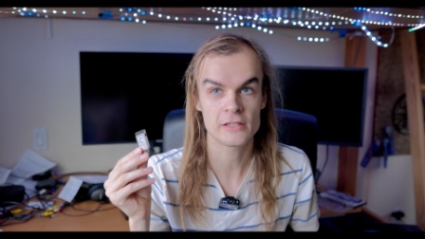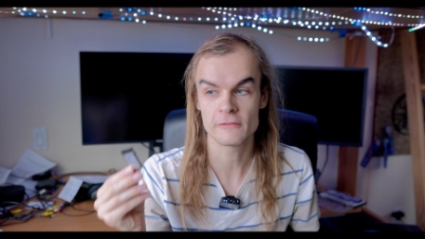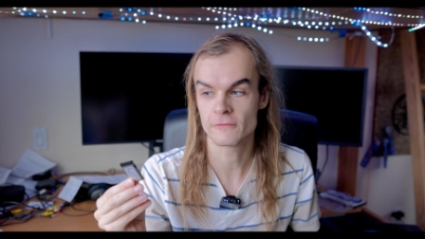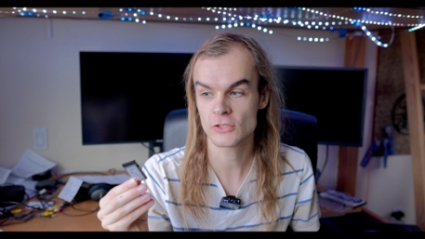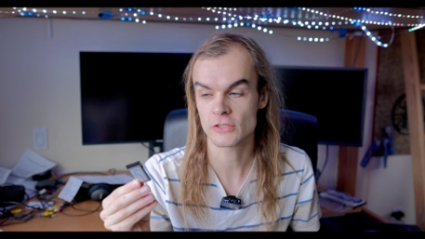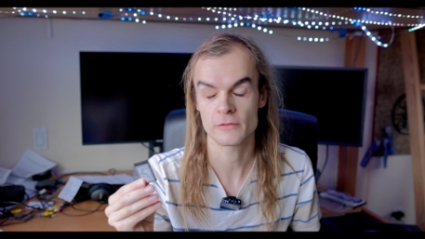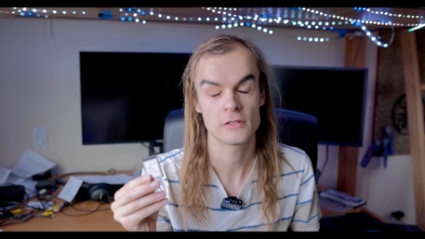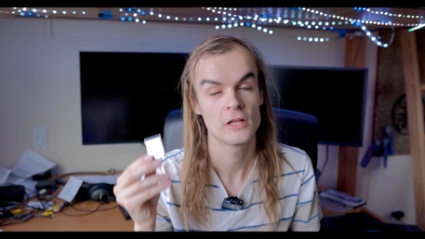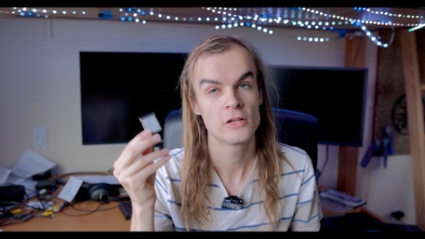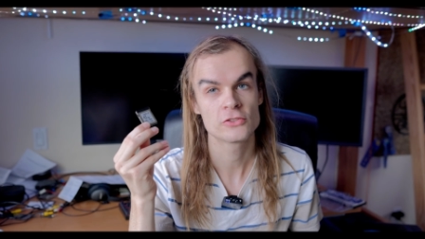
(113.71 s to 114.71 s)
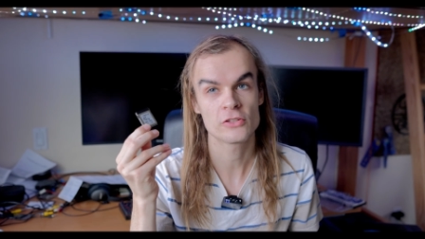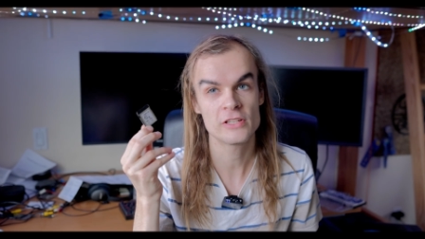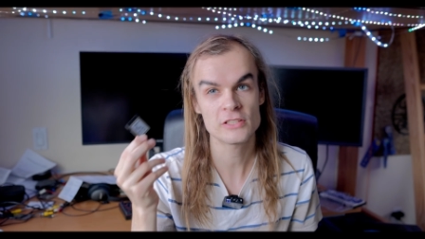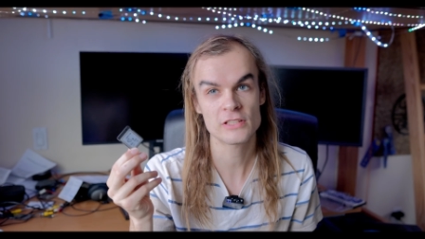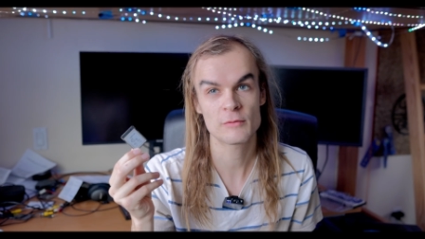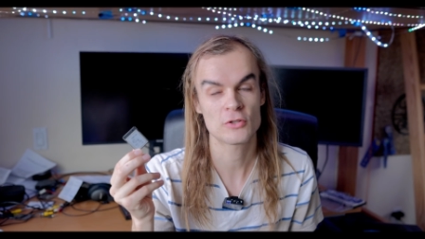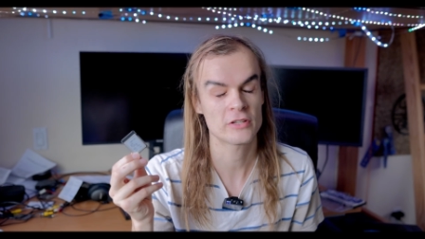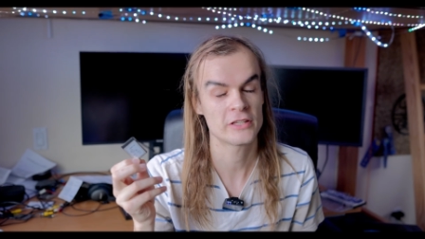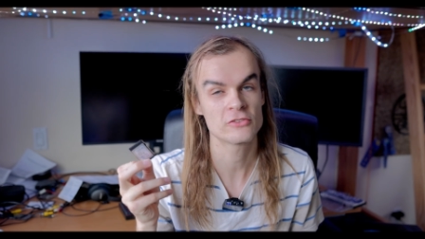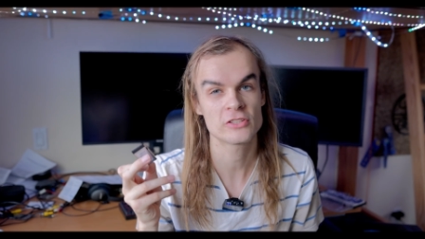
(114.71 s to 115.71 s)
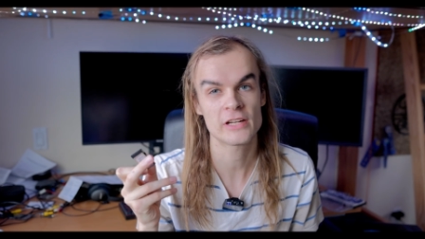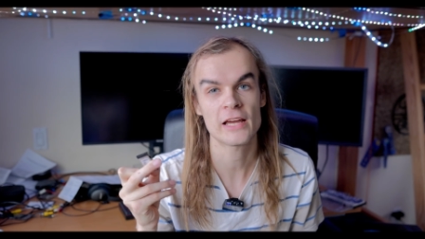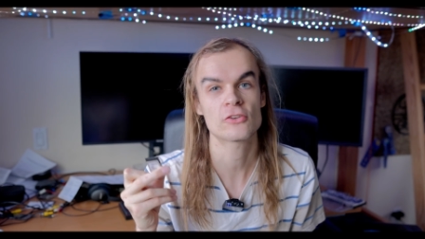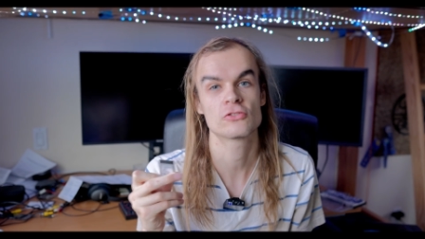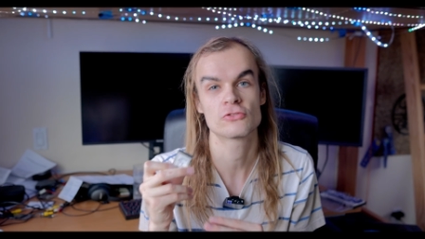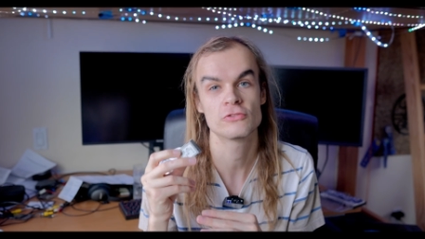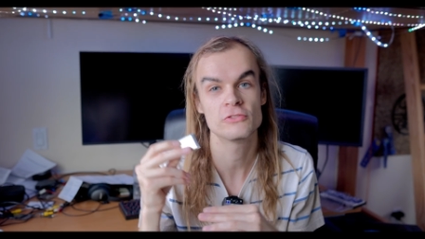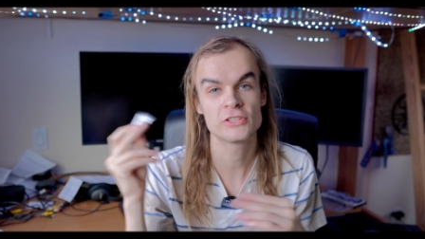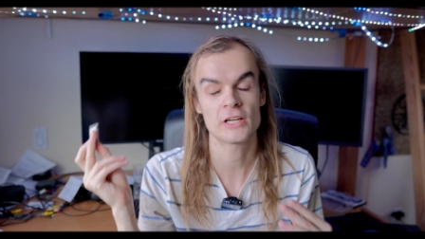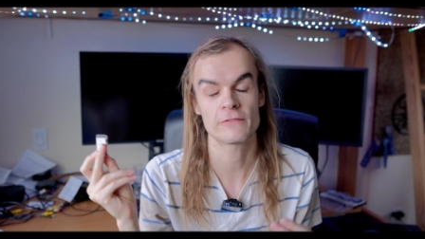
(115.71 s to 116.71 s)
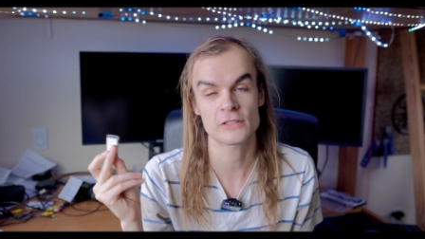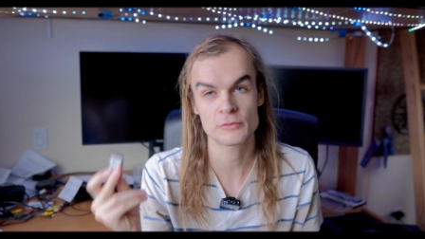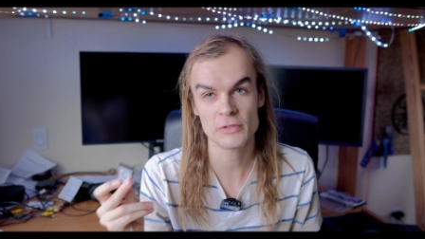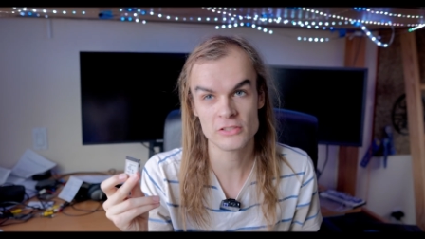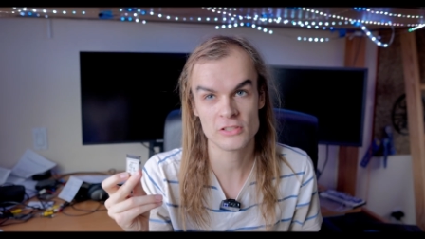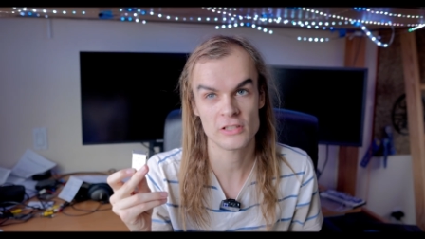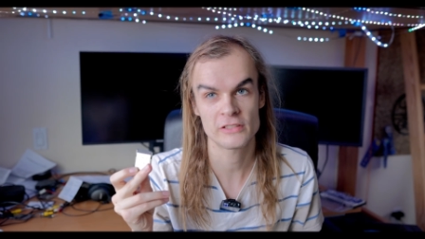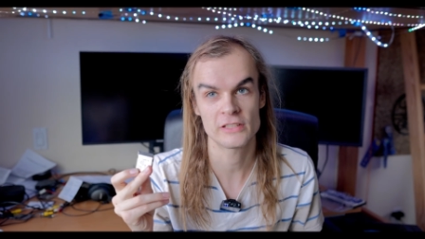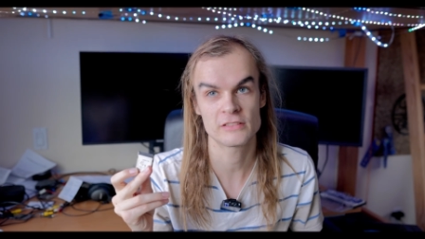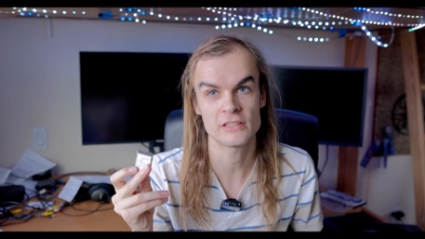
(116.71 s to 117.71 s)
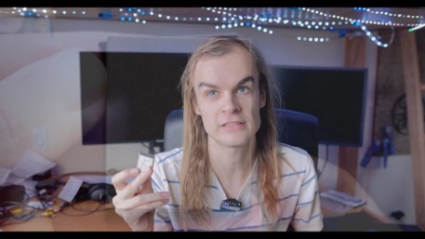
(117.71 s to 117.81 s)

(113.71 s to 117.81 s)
a converter so this that I'm holding here is not an actual true CF Express card, it's an